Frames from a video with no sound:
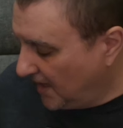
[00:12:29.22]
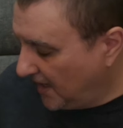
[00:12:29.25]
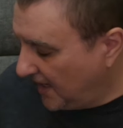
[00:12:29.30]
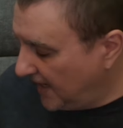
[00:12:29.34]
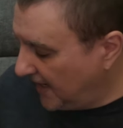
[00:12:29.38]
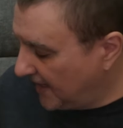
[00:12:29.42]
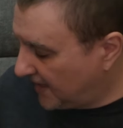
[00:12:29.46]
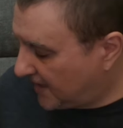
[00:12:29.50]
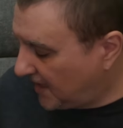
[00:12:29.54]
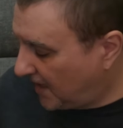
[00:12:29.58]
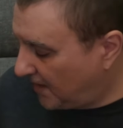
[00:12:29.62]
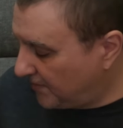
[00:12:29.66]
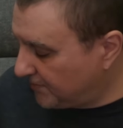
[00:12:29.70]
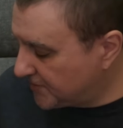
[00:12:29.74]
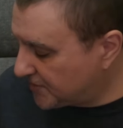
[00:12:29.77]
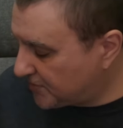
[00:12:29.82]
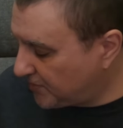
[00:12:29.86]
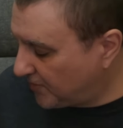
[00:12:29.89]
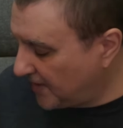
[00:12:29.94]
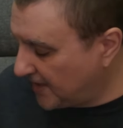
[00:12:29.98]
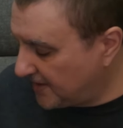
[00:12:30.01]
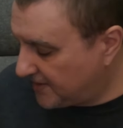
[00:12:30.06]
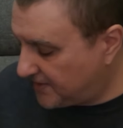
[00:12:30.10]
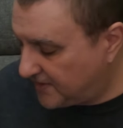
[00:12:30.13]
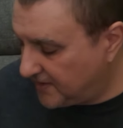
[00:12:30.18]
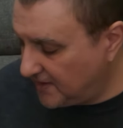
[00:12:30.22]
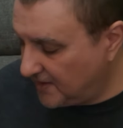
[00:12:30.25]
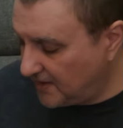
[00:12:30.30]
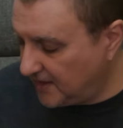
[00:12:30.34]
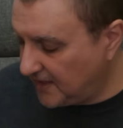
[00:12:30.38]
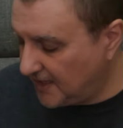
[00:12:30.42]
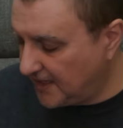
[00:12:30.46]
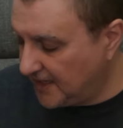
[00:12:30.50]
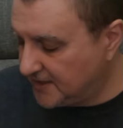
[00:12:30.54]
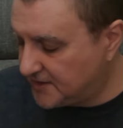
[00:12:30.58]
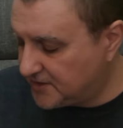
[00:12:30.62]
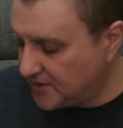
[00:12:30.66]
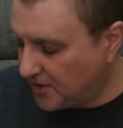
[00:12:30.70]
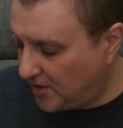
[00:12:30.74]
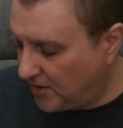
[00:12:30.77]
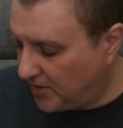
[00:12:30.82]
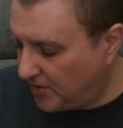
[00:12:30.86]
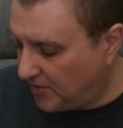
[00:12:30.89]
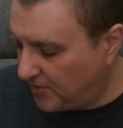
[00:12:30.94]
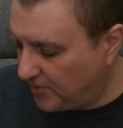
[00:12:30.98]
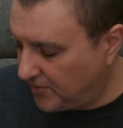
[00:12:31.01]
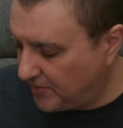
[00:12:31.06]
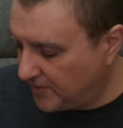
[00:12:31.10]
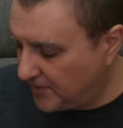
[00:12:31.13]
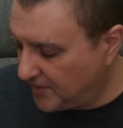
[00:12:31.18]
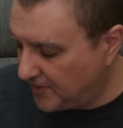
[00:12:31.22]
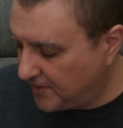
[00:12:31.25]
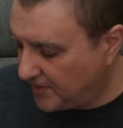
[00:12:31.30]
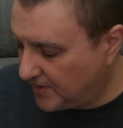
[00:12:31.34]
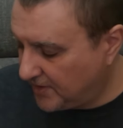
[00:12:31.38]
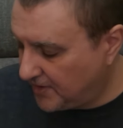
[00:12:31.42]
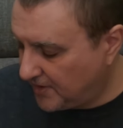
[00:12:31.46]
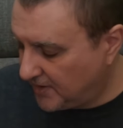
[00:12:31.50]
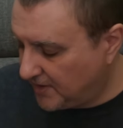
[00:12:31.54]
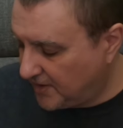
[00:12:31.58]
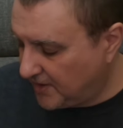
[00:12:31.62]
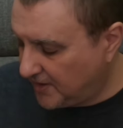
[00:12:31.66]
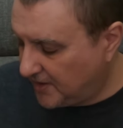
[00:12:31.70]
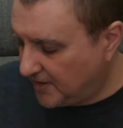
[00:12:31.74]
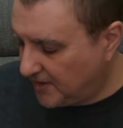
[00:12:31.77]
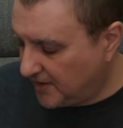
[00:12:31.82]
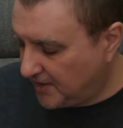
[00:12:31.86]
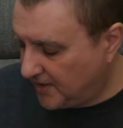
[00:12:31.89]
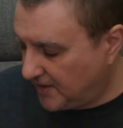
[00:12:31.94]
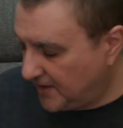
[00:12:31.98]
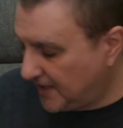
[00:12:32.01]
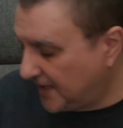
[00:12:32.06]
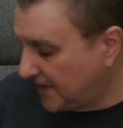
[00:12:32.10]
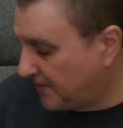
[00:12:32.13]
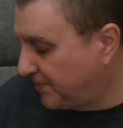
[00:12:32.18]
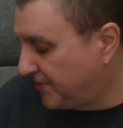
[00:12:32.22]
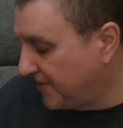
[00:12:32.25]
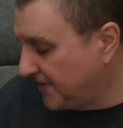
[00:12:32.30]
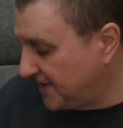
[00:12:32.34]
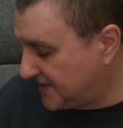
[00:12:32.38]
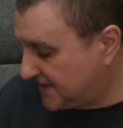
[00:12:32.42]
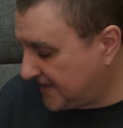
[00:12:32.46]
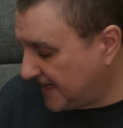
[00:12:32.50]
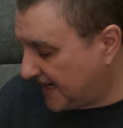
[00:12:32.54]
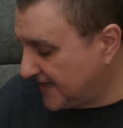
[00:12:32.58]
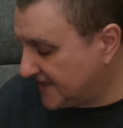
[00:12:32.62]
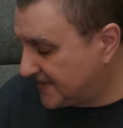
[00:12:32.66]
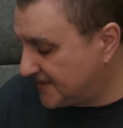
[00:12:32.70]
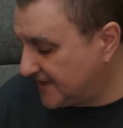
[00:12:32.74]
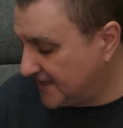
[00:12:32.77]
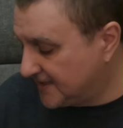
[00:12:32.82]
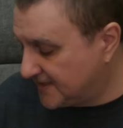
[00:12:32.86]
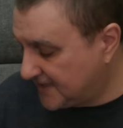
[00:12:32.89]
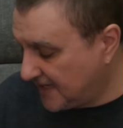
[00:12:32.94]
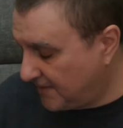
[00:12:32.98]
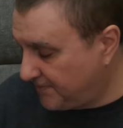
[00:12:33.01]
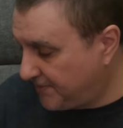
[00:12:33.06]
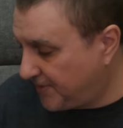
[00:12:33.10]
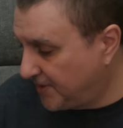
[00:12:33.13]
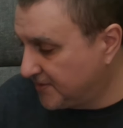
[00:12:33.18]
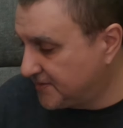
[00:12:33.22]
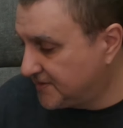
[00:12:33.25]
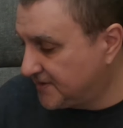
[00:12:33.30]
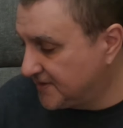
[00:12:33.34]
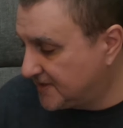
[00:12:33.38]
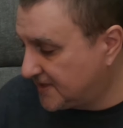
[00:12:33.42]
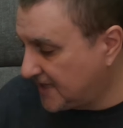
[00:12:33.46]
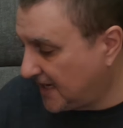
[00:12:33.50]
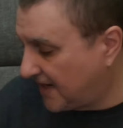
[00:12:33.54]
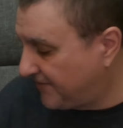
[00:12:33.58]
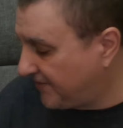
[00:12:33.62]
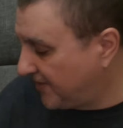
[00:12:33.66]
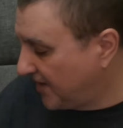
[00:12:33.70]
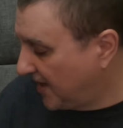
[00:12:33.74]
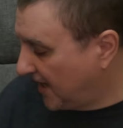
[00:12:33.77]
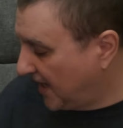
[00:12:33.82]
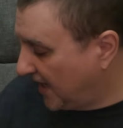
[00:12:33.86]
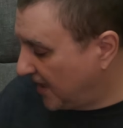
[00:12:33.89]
It comes with its own like presets and tempos and stuff.